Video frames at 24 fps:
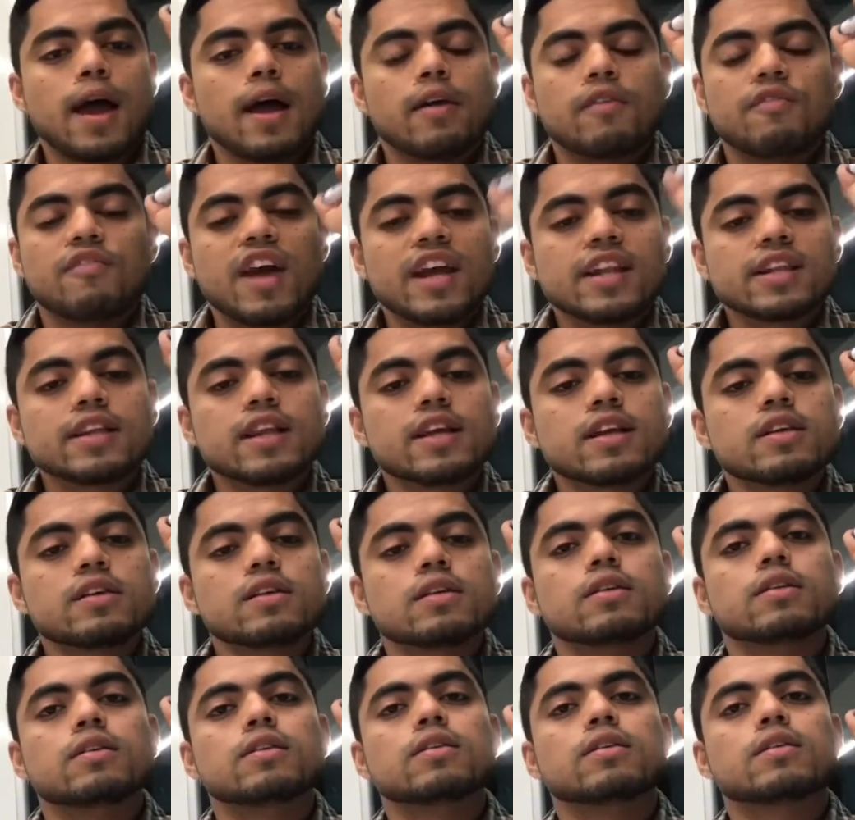
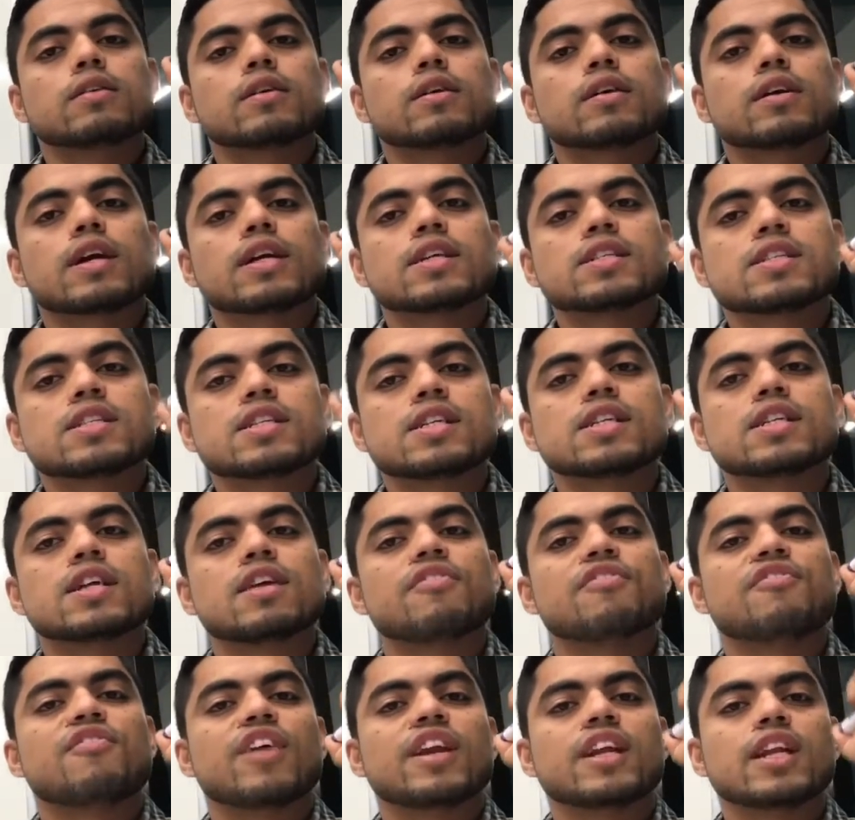vendor consider
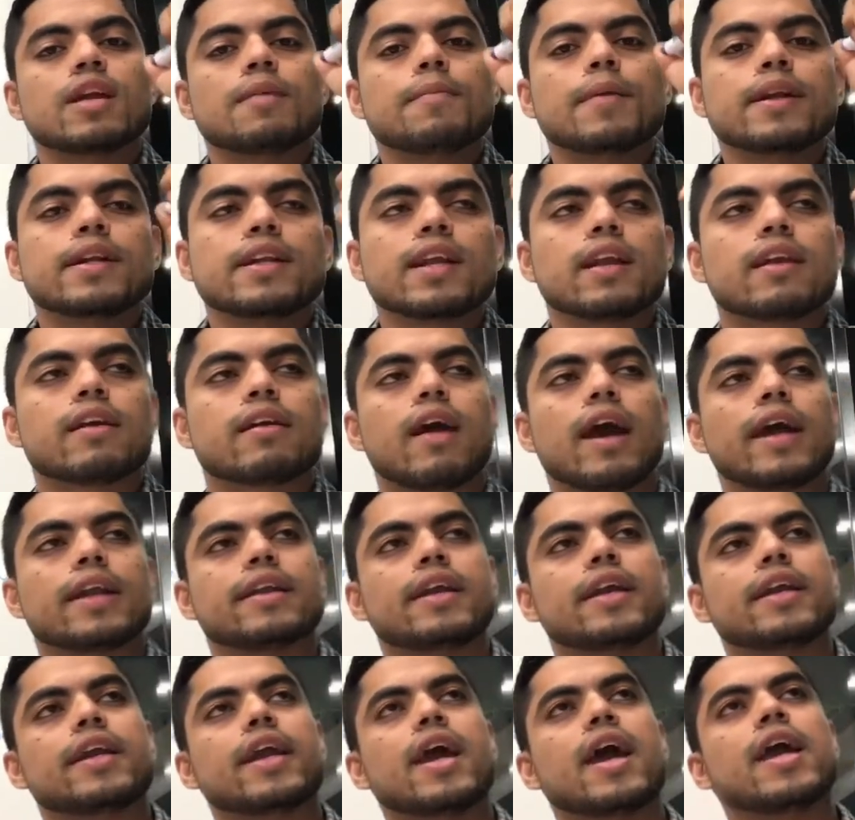fundamental
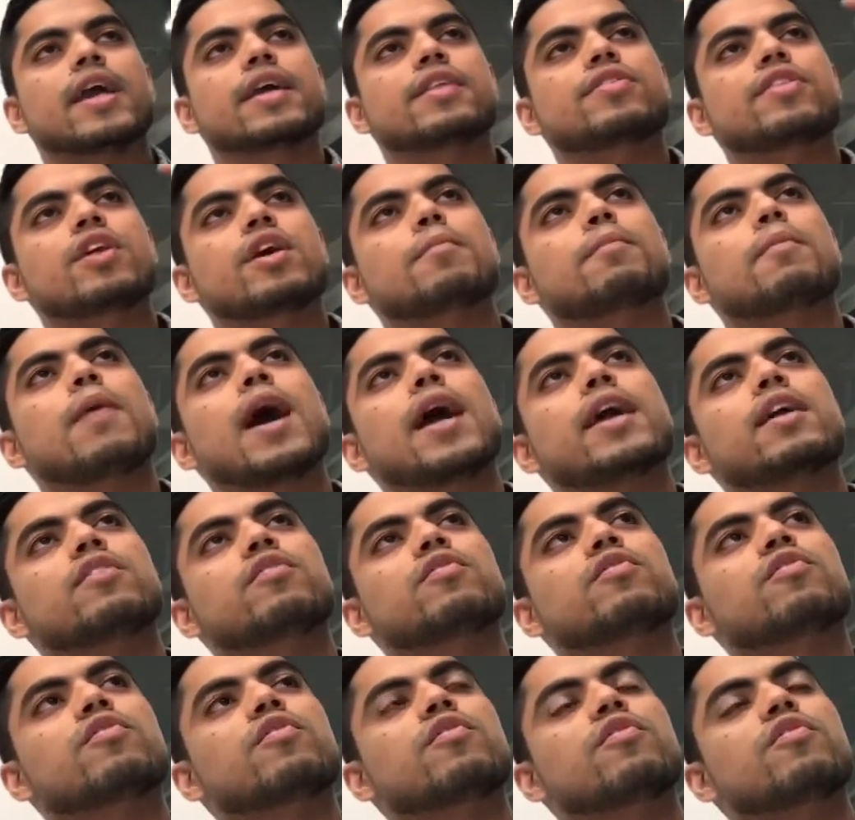criteria in their
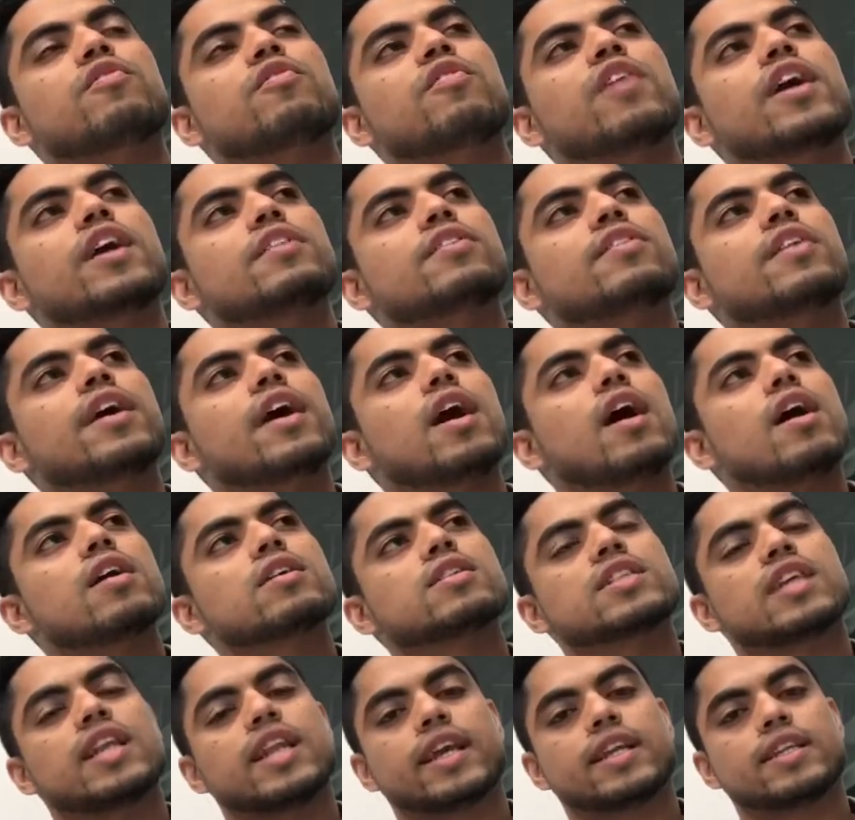mind when they are
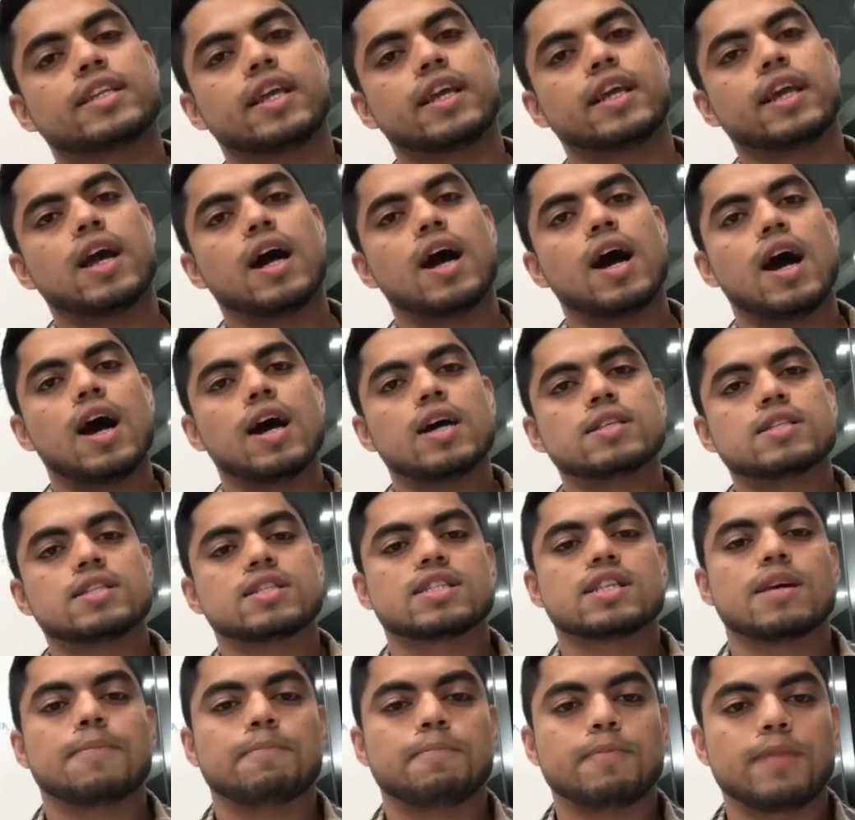selecting a
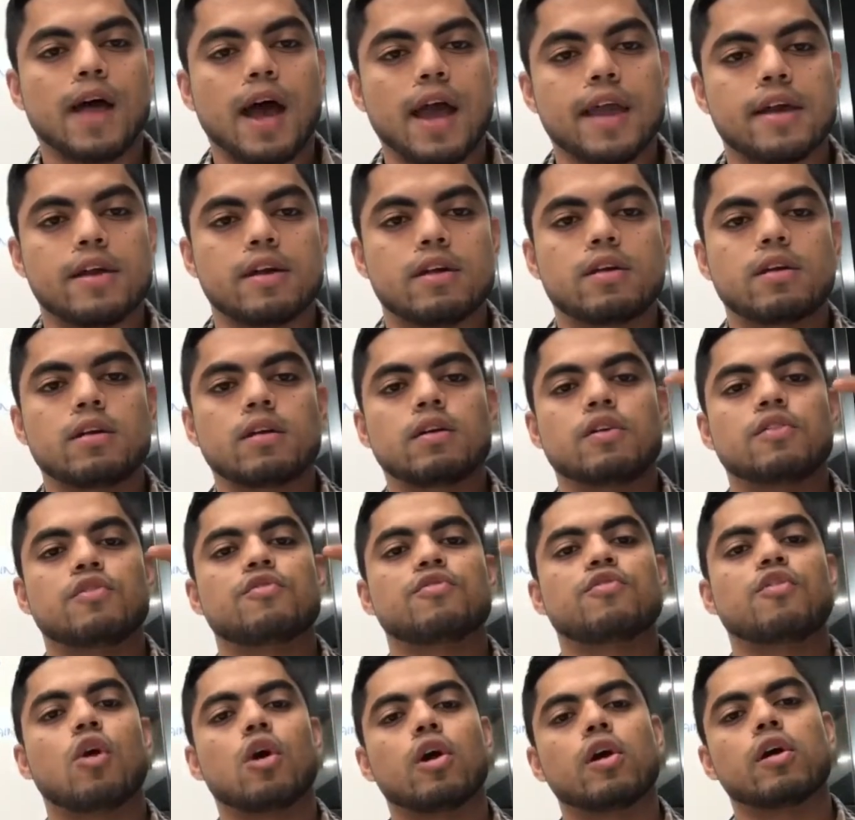supplier
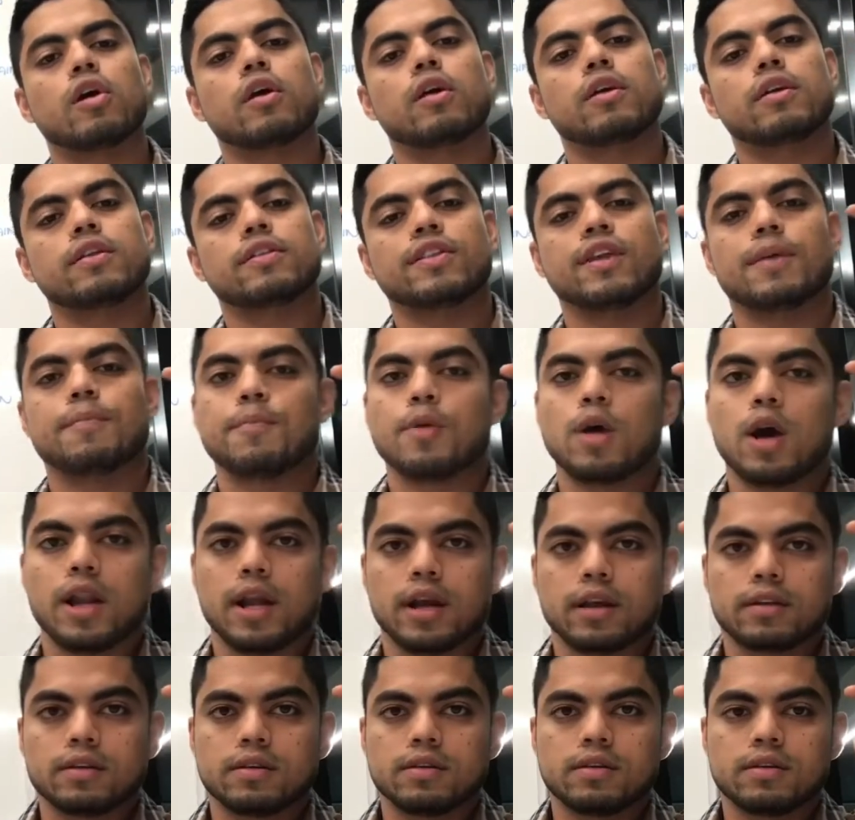for their
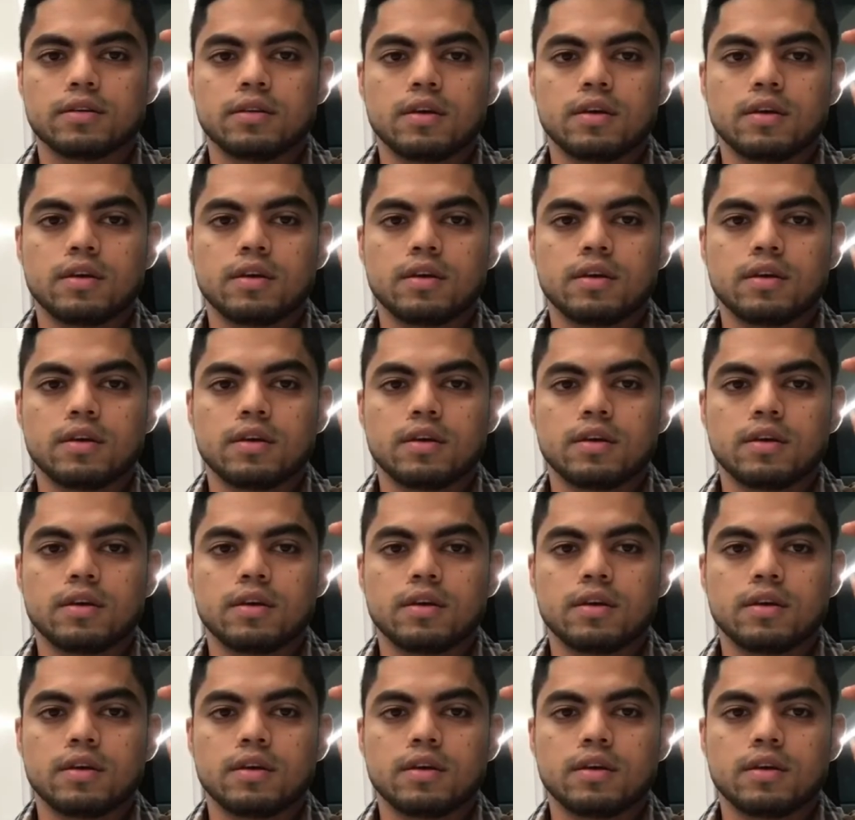product.